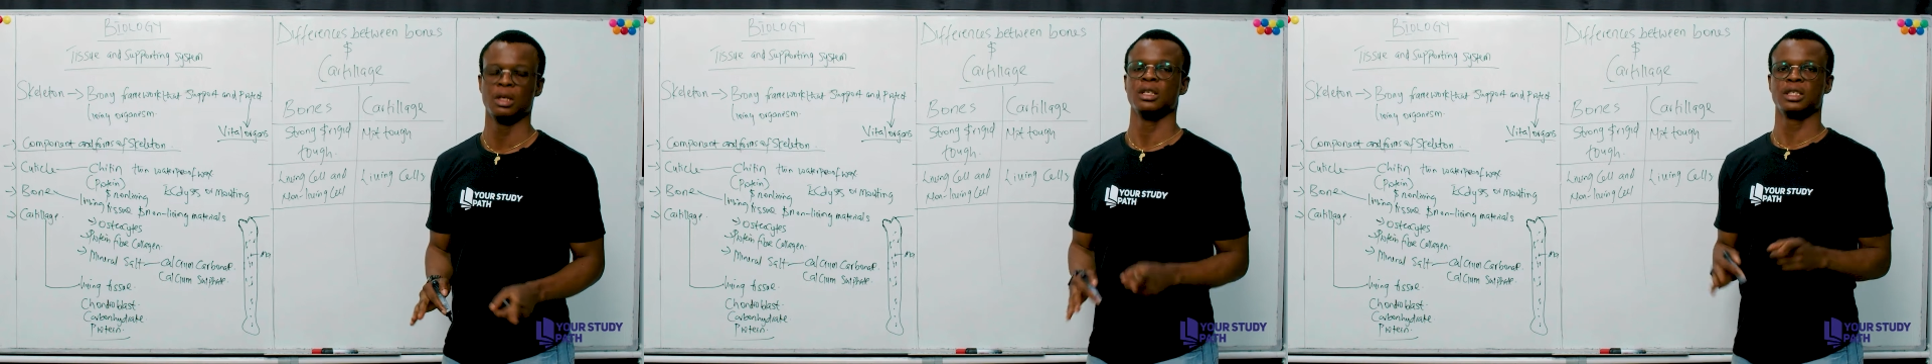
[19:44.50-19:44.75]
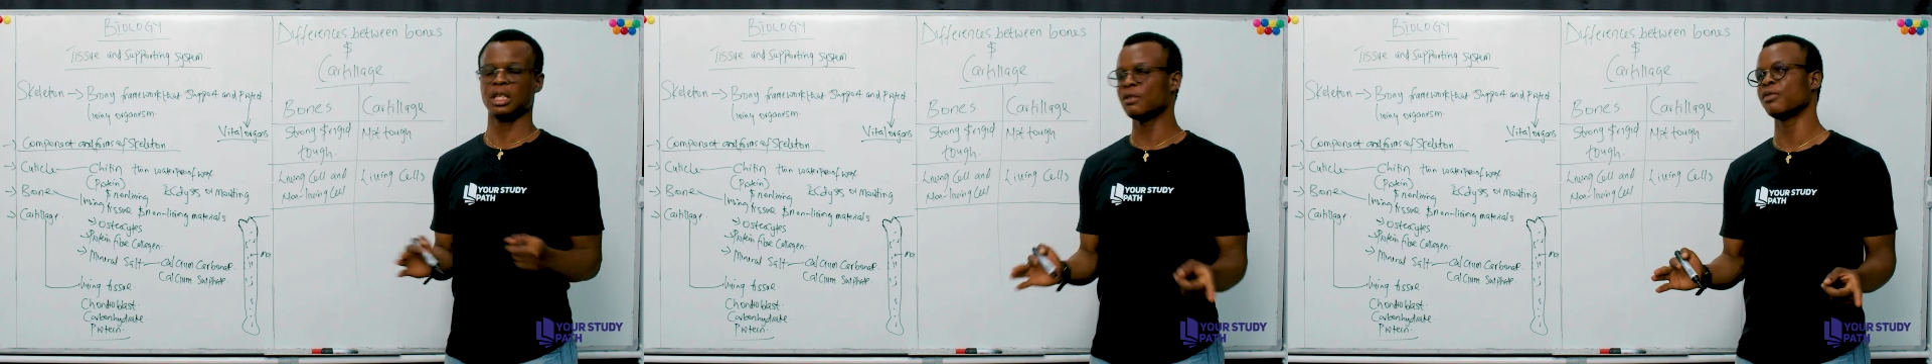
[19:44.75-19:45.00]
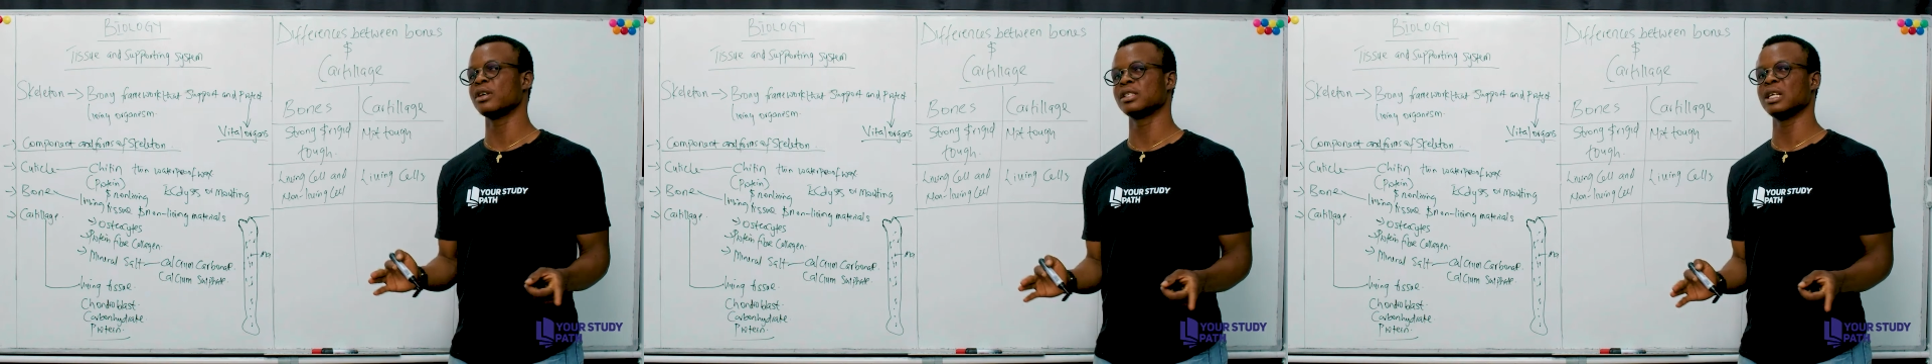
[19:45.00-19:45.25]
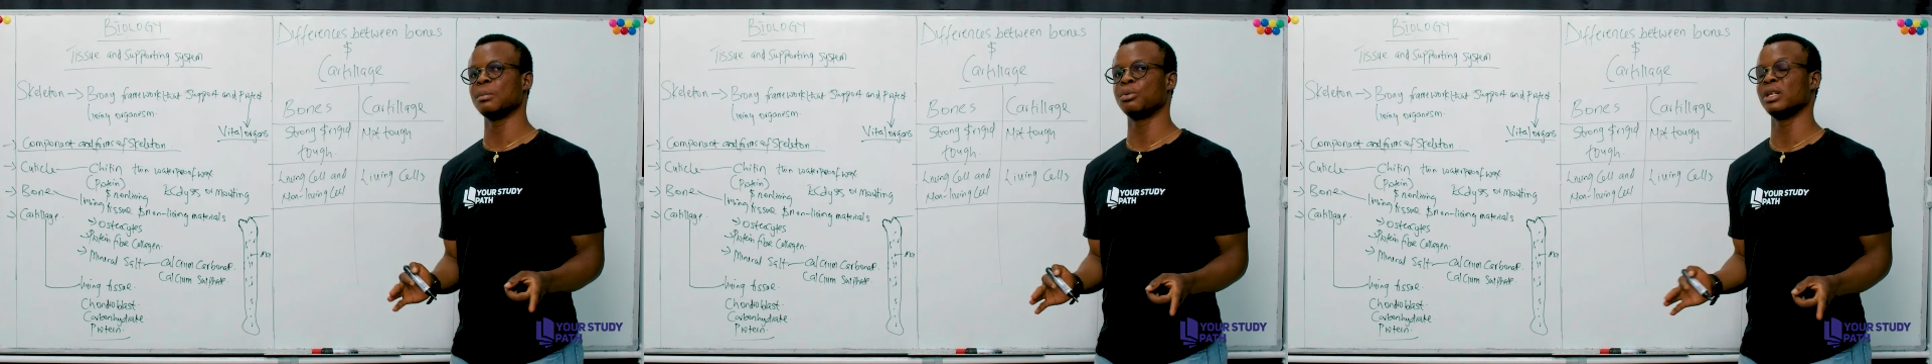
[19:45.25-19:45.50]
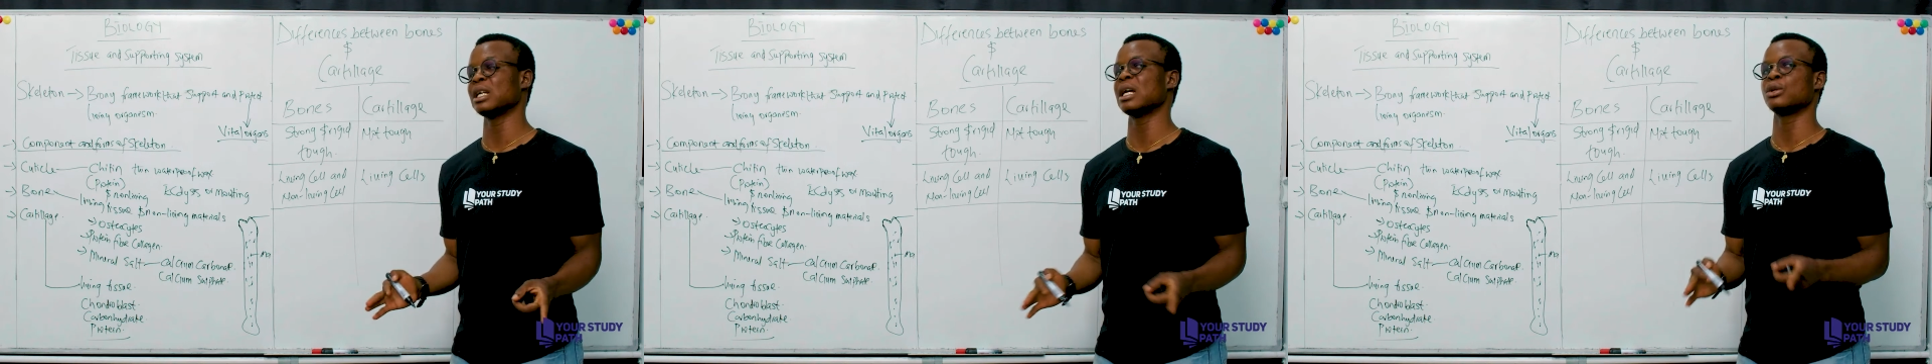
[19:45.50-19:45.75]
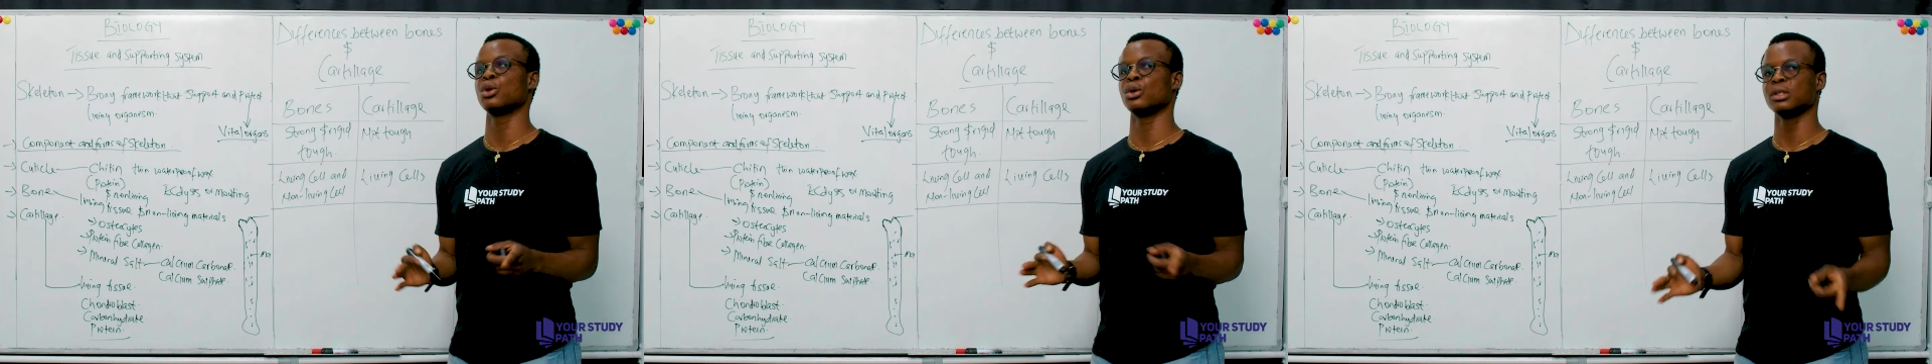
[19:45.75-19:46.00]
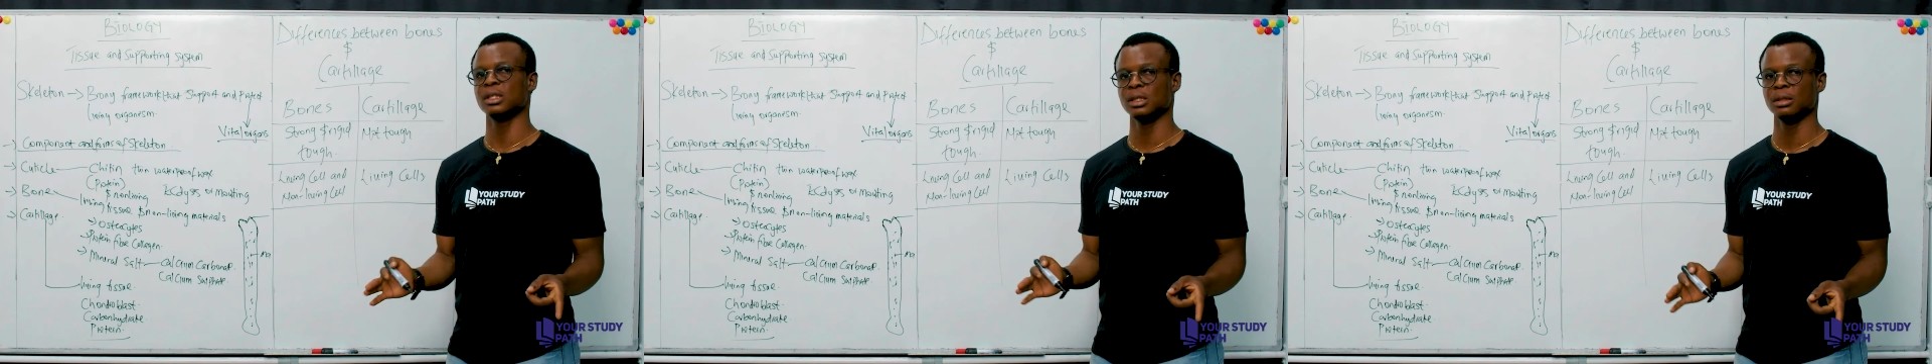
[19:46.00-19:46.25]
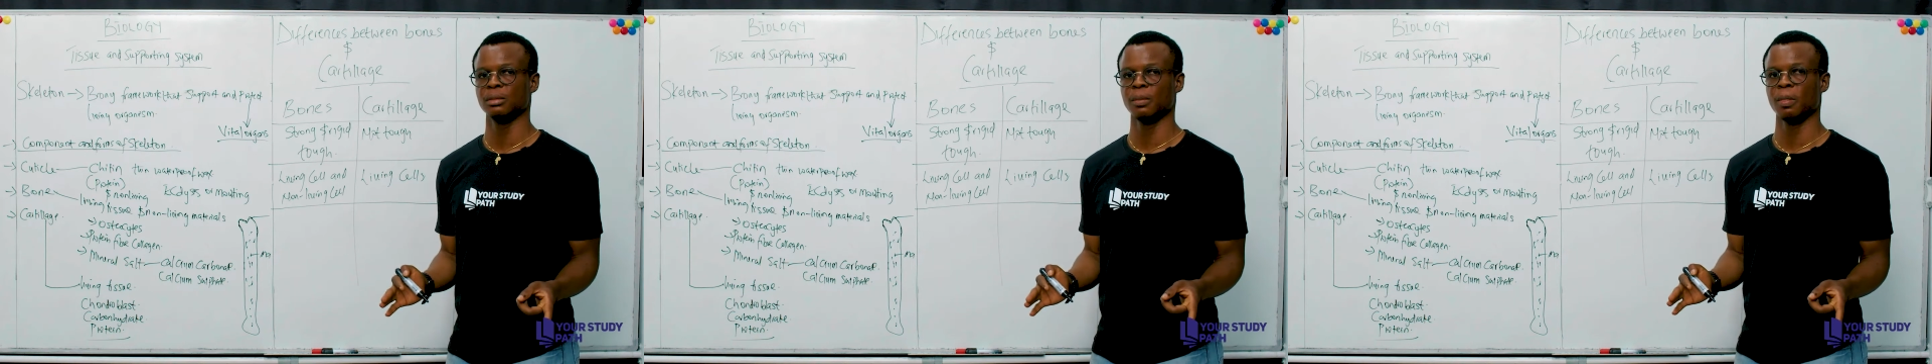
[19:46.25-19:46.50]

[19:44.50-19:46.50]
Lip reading: Take, for example, in an adult,